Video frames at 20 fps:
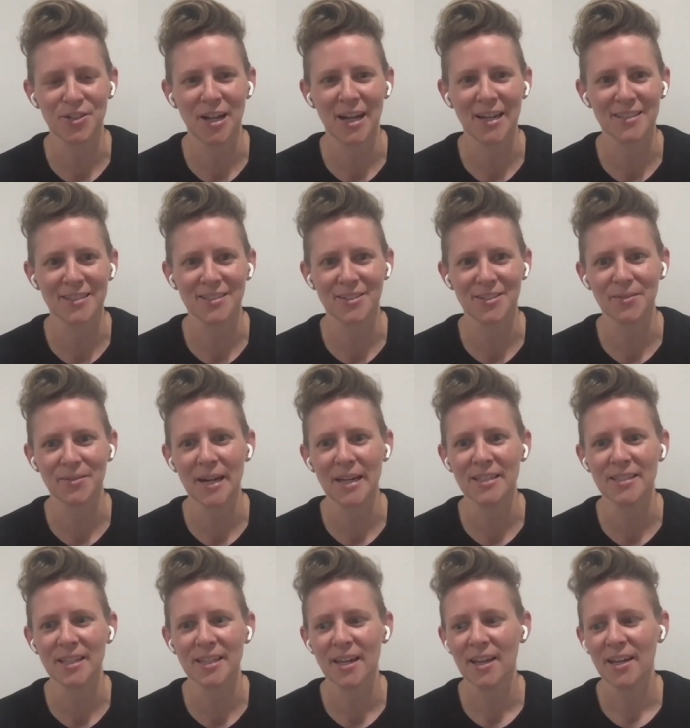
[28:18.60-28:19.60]
should access their
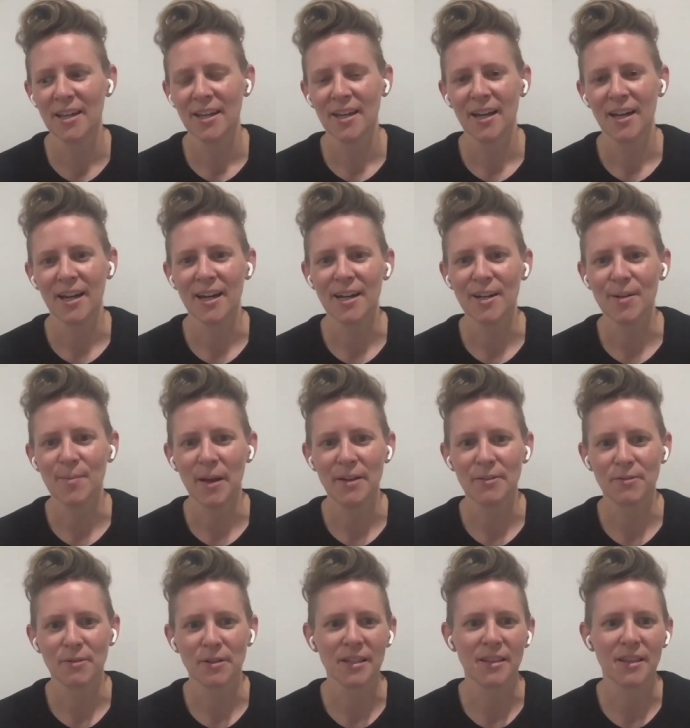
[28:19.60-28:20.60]
rights.
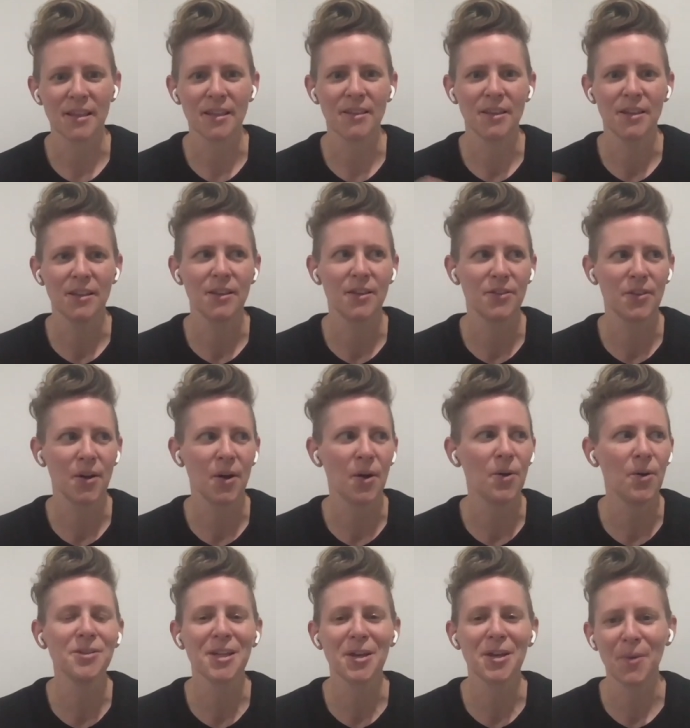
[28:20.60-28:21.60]
And really the
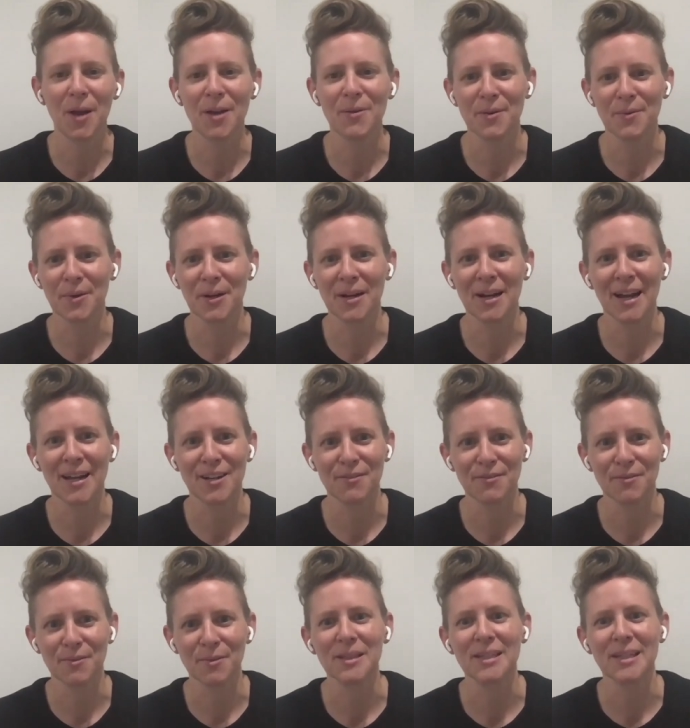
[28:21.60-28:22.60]
only way we were kind
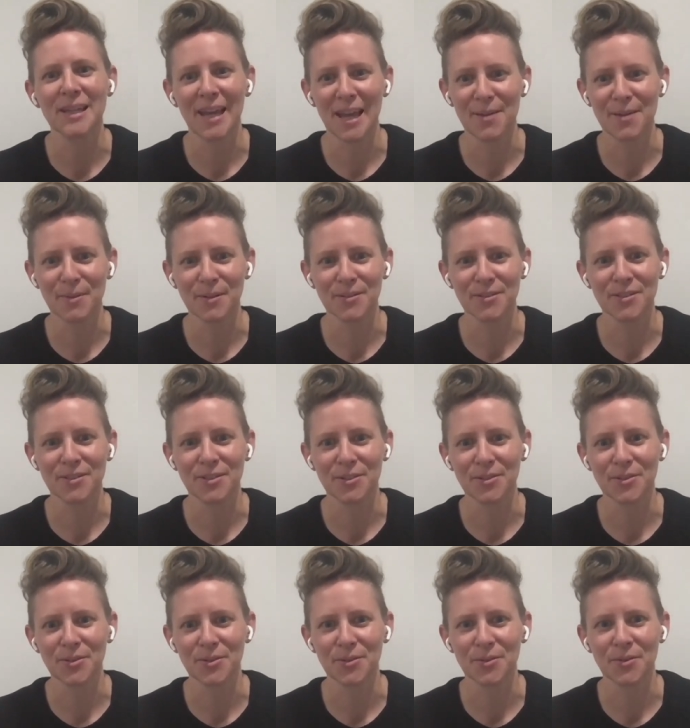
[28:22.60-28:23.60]
of really able
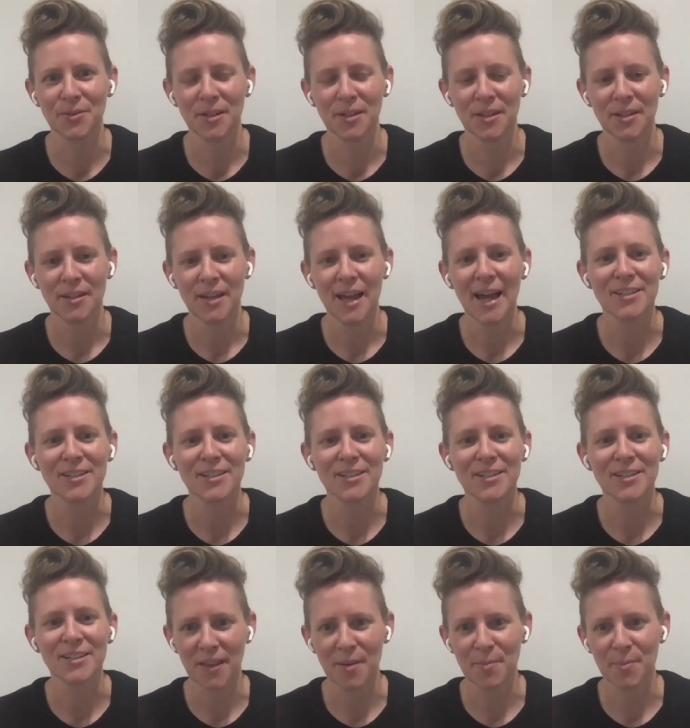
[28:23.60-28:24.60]
to
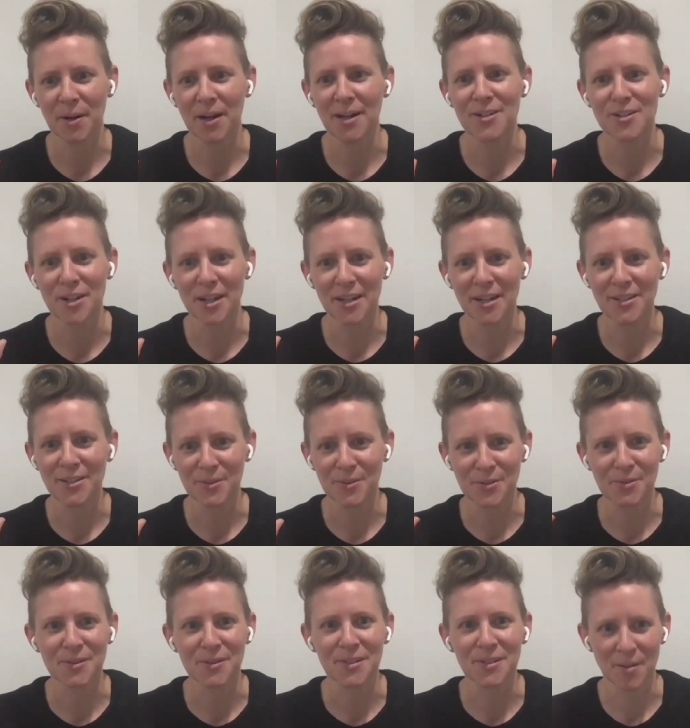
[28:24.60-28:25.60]
execute on that project,
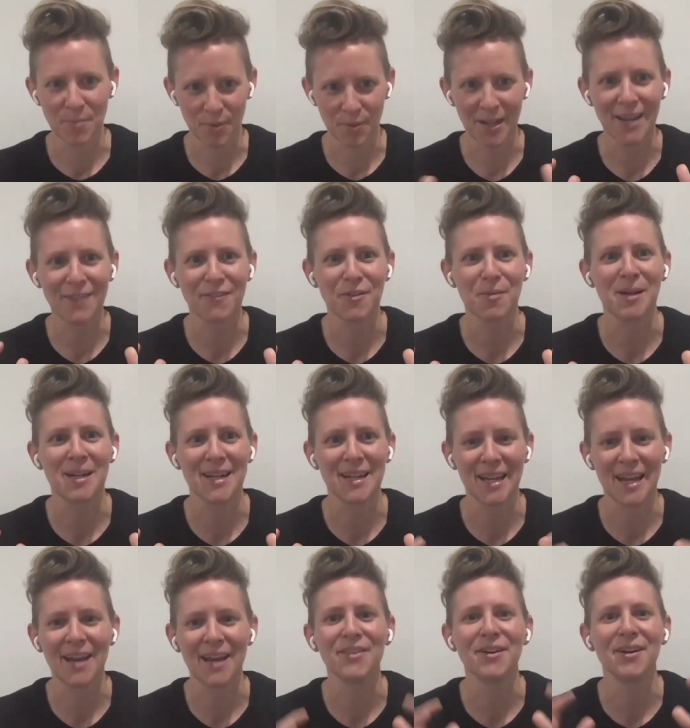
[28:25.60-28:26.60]
which was like bring everybody
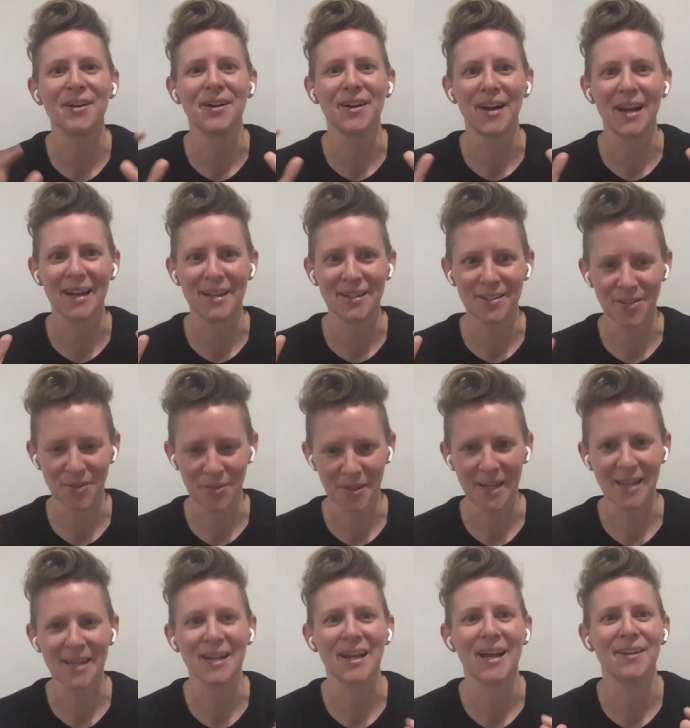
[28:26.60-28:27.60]
together and
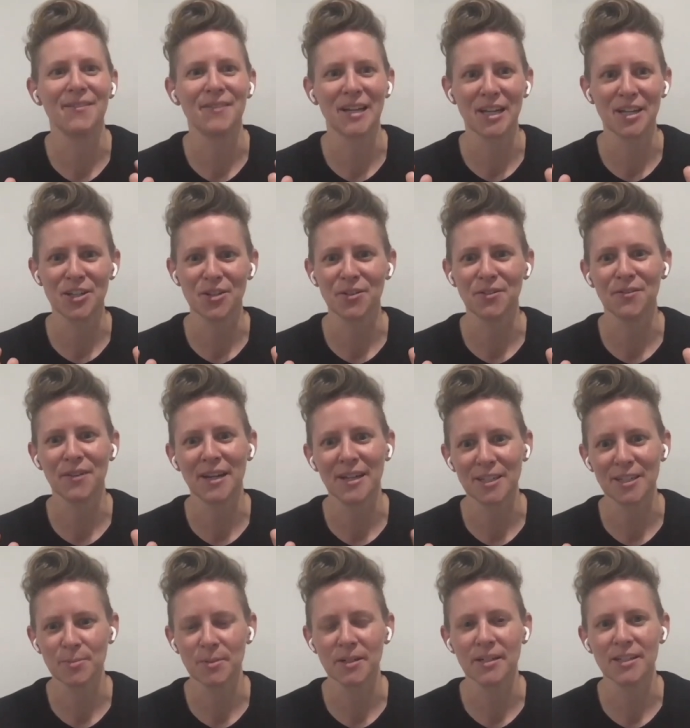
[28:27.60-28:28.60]
create kind of like a unified
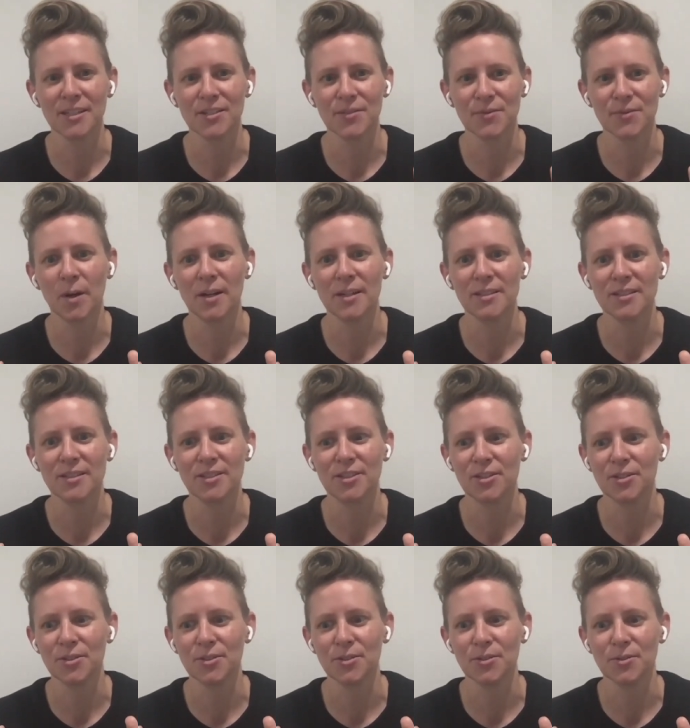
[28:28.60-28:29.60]
experience, was
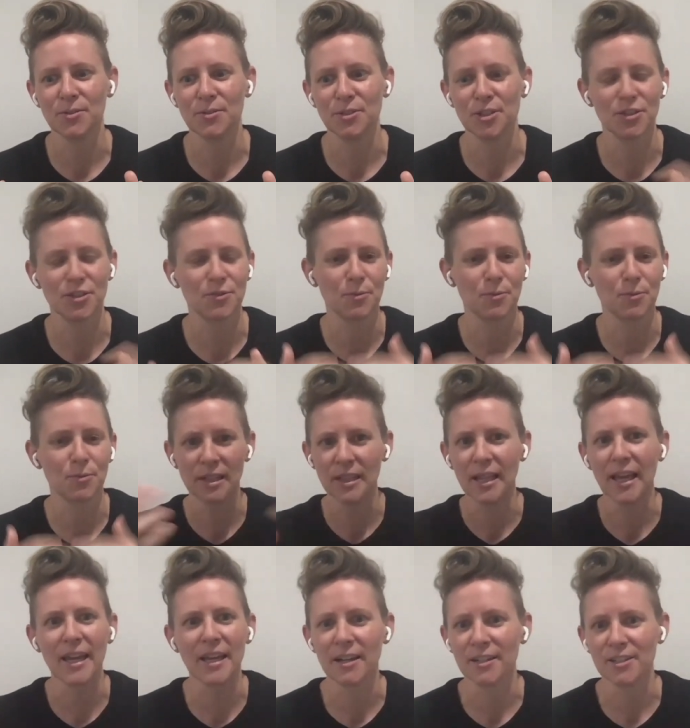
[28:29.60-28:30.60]
to just
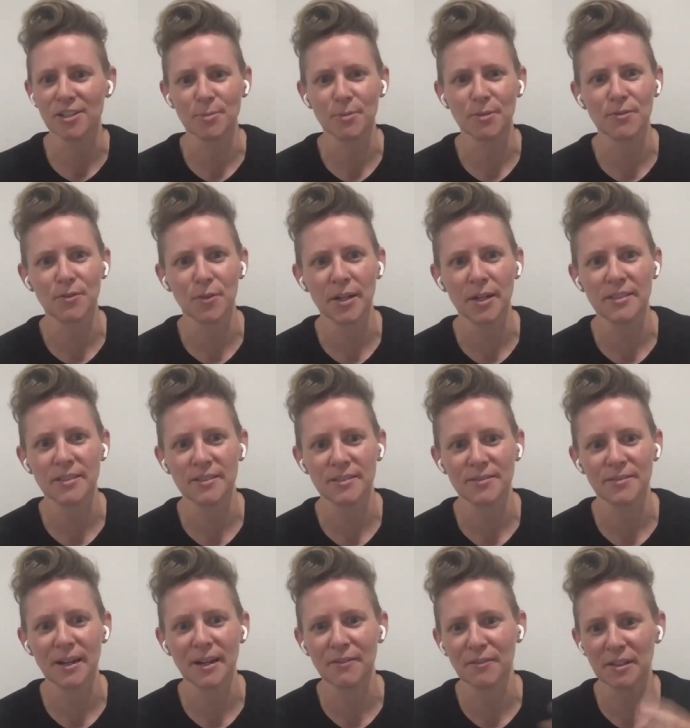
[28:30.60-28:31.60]
relay customer
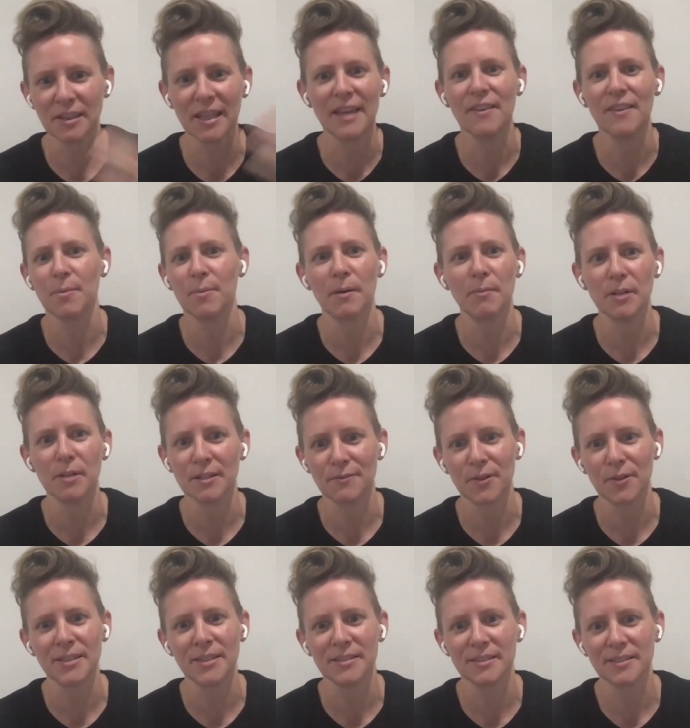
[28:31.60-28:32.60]
voice, right? Relay the public
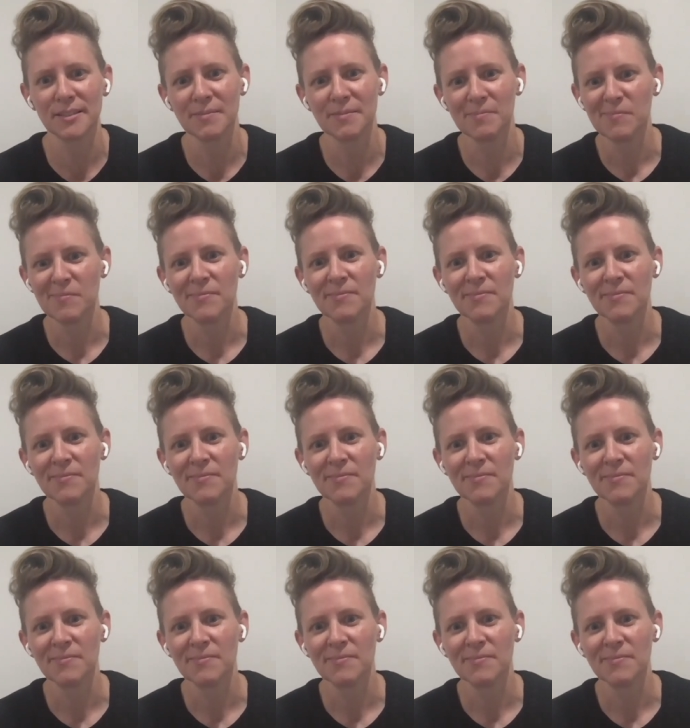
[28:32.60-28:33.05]
voice,